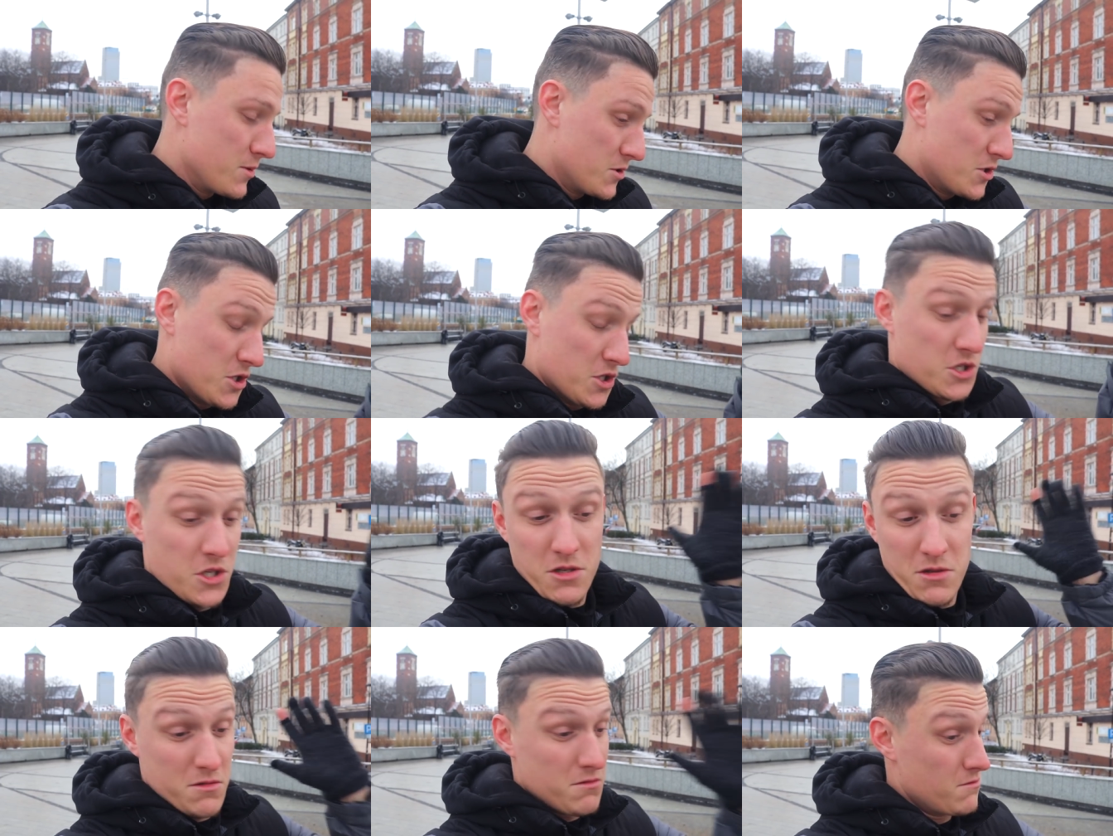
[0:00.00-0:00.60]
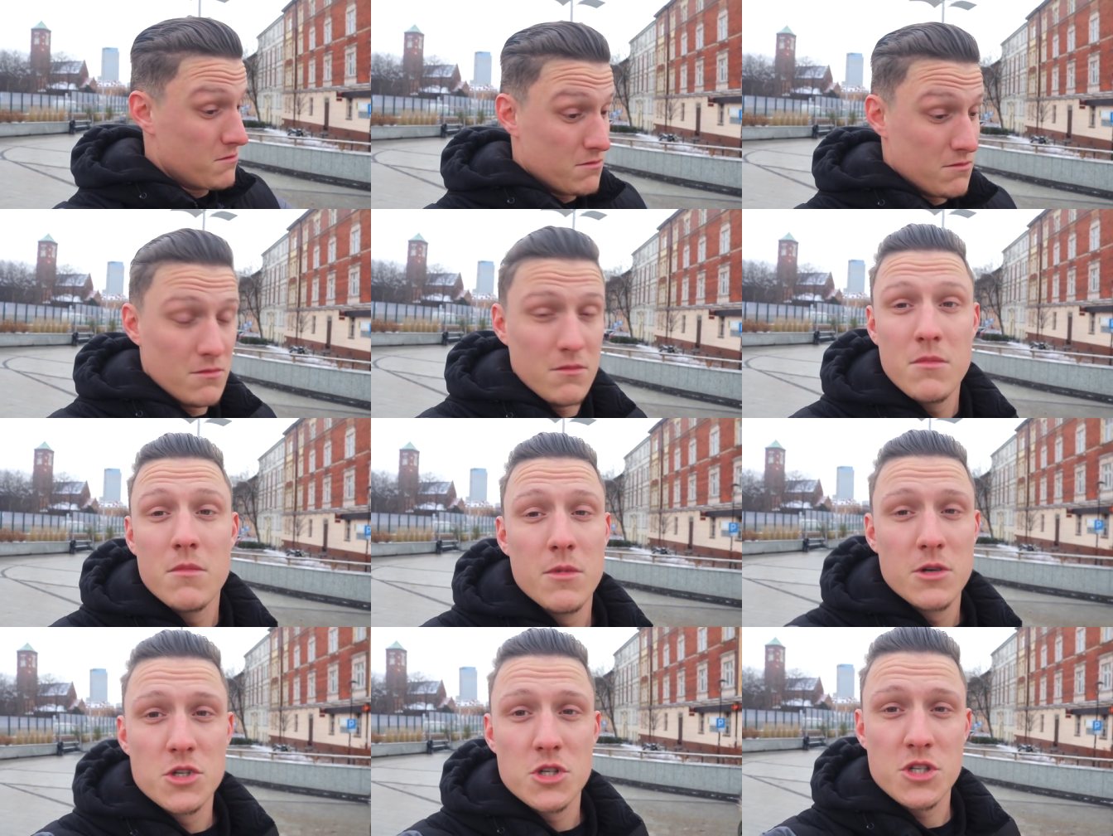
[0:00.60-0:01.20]
We'll just
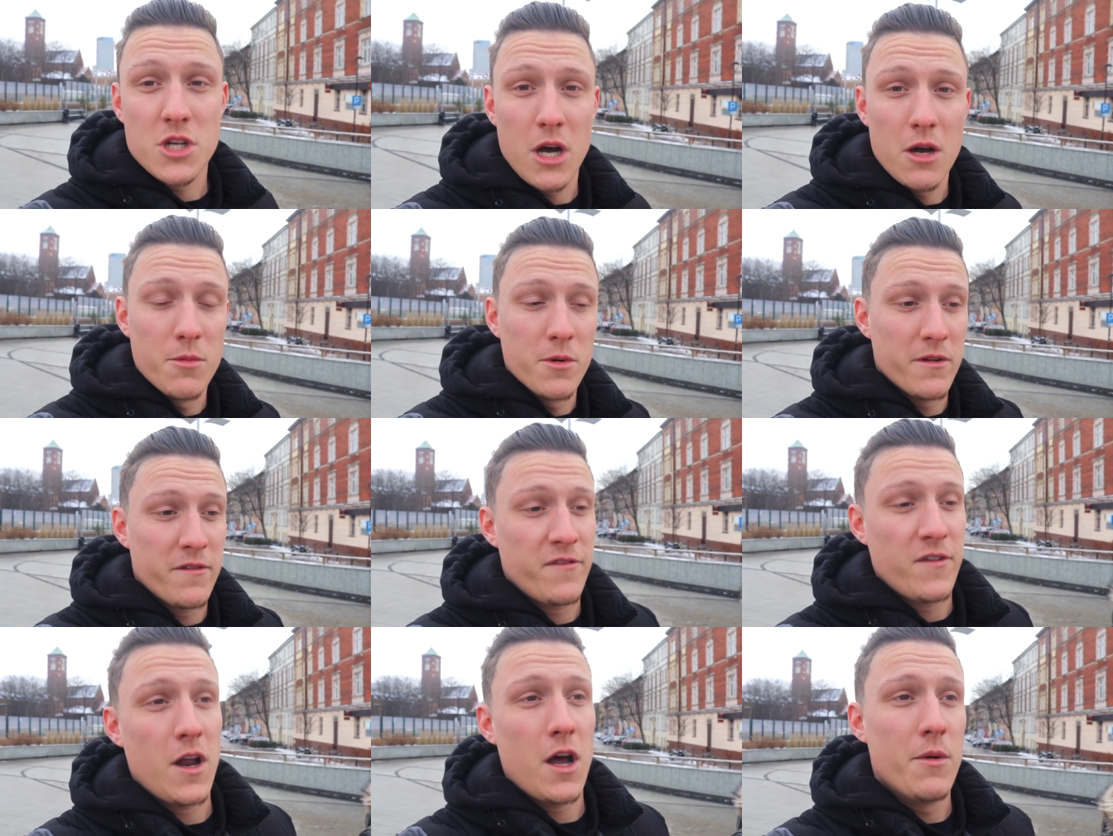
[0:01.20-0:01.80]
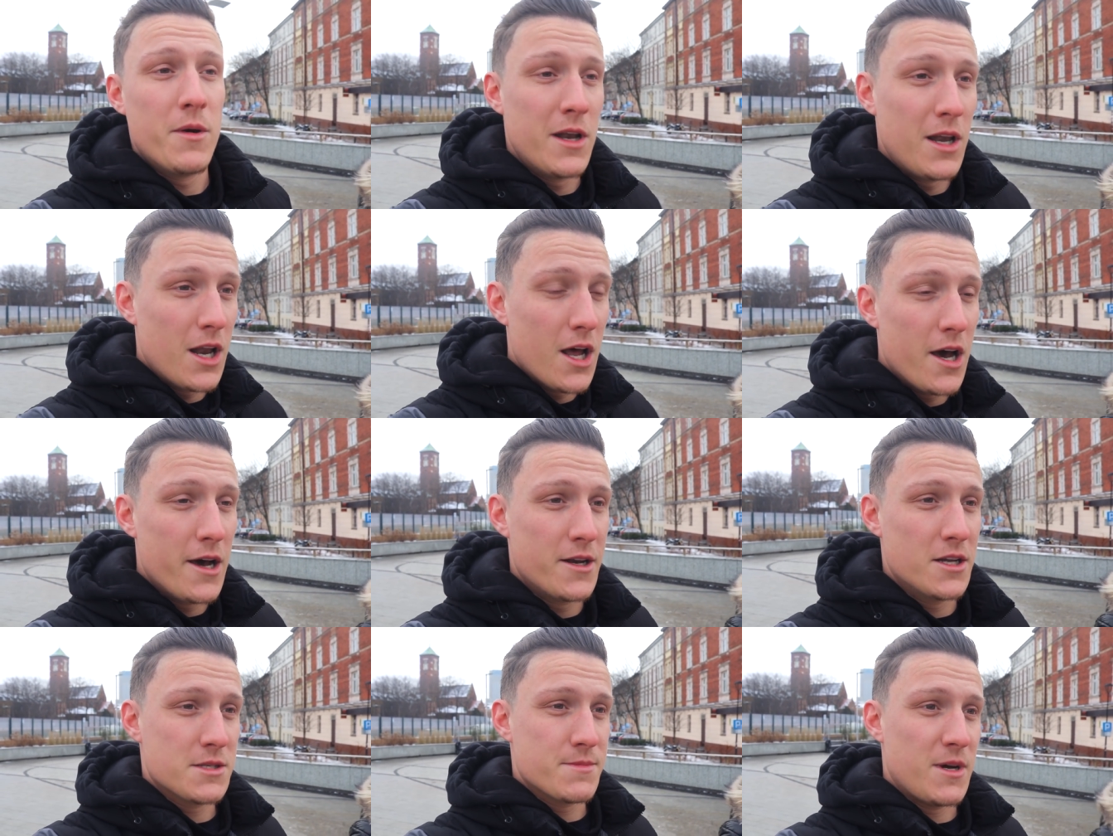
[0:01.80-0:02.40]
go with flow and
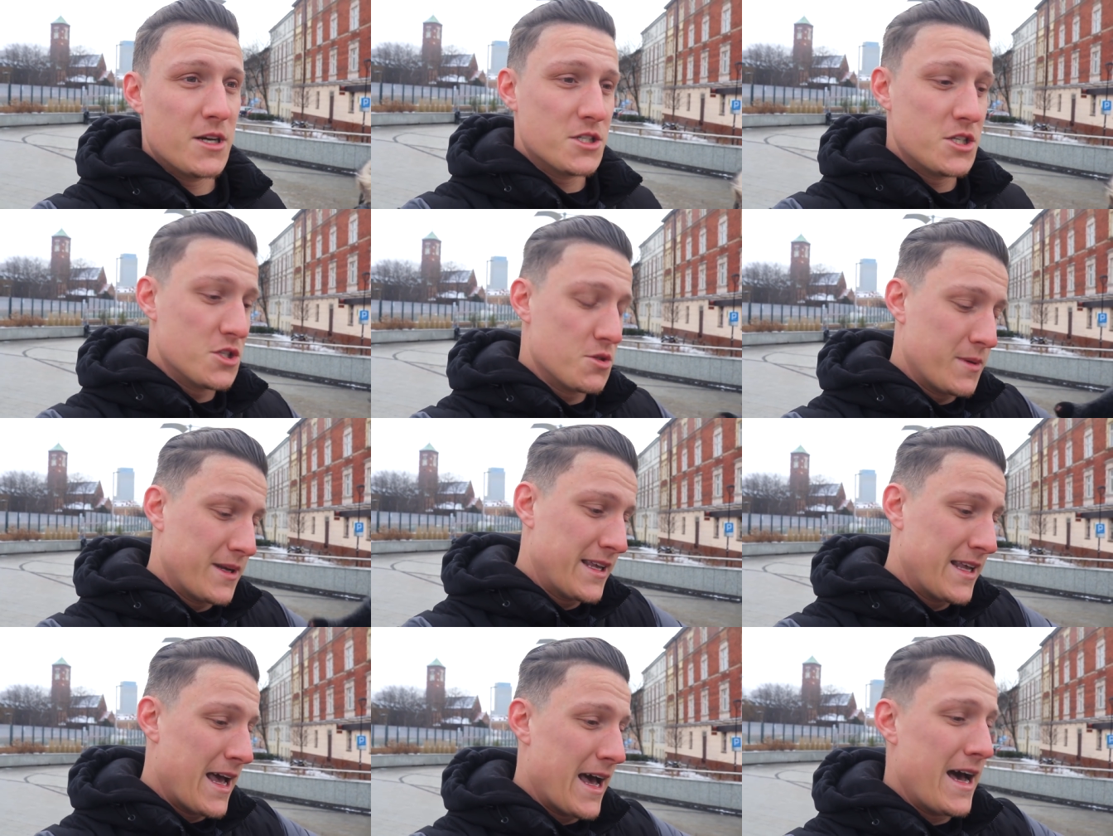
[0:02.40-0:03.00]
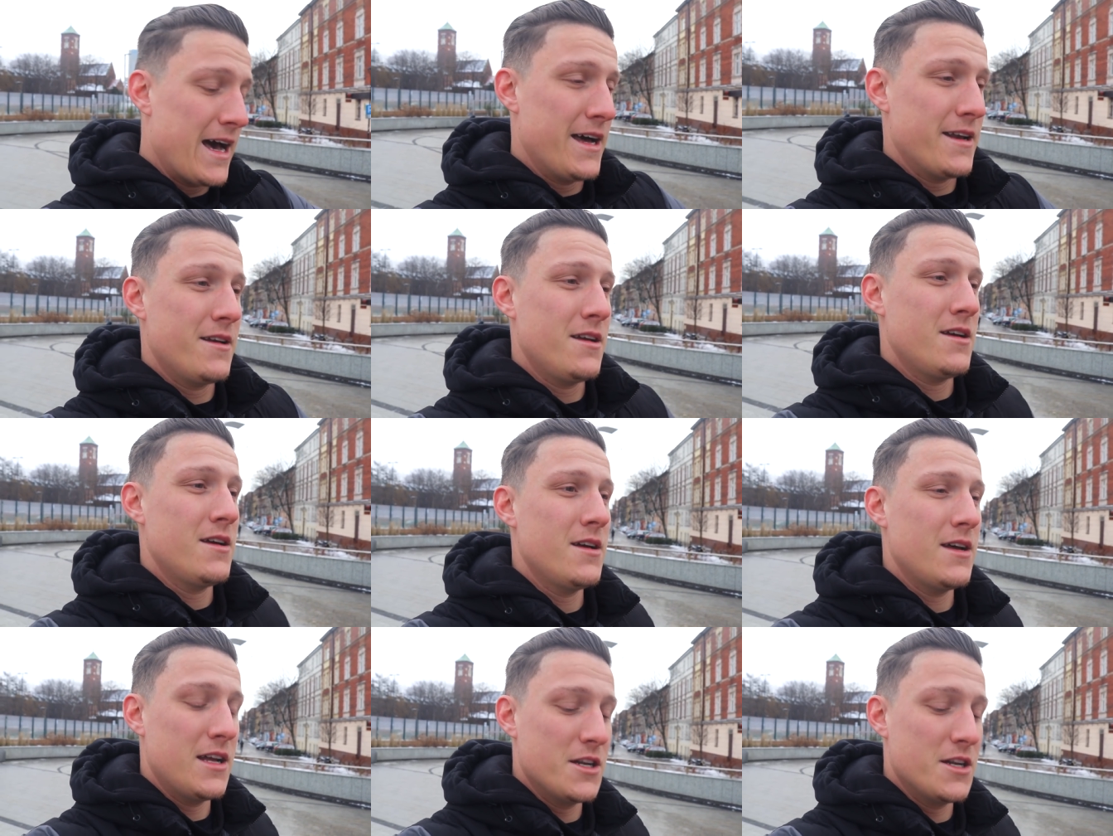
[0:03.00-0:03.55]
learn as much as we can